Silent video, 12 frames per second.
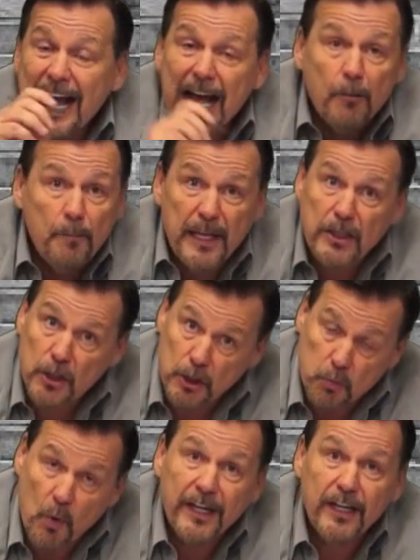I'll bet you
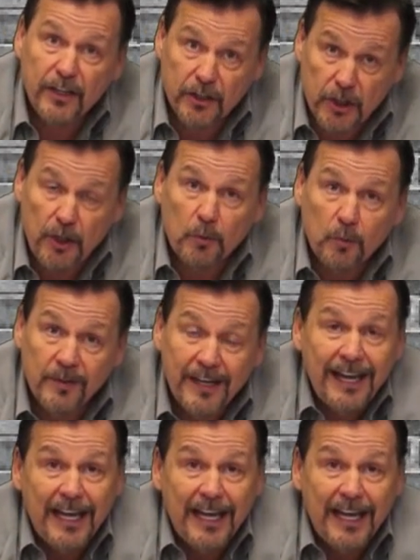it's one of the two.